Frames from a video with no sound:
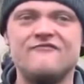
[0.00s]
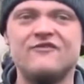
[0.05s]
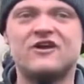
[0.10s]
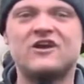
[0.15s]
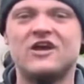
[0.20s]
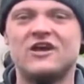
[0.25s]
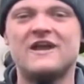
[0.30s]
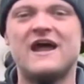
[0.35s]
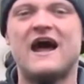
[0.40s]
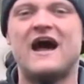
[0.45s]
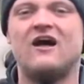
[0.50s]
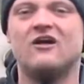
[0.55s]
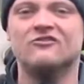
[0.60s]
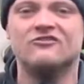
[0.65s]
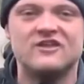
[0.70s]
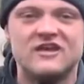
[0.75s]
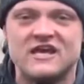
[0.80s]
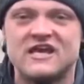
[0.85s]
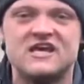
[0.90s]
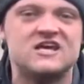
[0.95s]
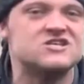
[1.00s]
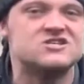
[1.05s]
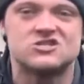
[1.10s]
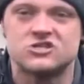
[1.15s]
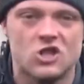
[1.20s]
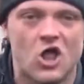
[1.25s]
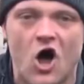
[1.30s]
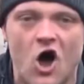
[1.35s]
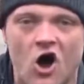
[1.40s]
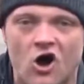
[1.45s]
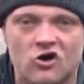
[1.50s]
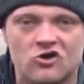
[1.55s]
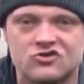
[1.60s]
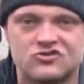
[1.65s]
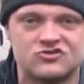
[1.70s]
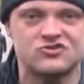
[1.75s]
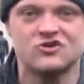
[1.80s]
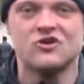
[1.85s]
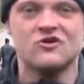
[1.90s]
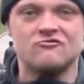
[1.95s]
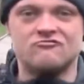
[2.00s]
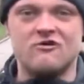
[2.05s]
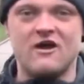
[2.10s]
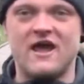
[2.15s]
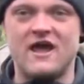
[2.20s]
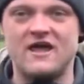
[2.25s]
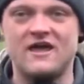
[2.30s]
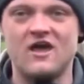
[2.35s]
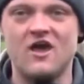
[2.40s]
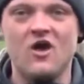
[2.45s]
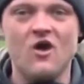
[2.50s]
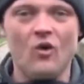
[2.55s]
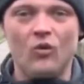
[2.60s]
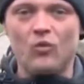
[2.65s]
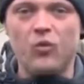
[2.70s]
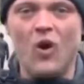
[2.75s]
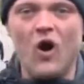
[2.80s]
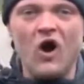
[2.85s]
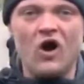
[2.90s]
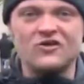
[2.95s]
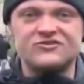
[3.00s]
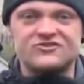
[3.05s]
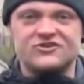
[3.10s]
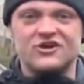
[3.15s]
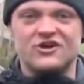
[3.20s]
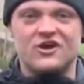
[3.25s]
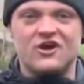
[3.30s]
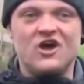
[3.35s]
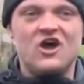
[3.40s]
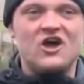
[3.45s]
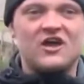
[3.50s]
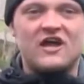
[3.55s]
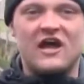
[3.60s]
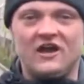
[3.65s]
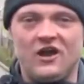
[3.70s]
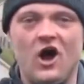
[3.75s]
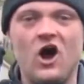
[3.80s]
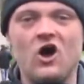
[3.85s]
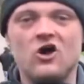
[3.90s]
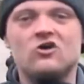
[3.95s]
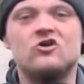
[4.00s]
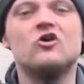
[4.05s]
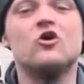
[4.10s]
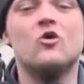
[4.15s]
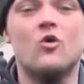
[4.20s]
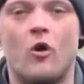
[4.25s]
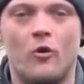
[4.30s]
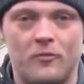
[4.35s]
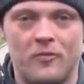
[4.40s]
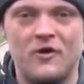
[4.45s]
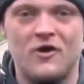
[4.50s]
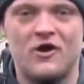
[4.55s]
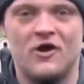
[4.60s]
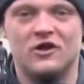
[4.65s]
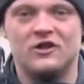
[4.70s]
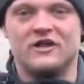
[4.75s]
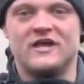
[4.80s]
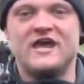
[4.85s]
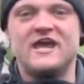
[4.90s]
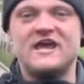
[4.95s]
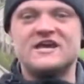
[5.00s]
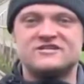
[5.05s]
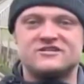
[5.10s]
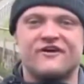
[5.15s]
canal needs locks, right? Water cannot go uphill, it is a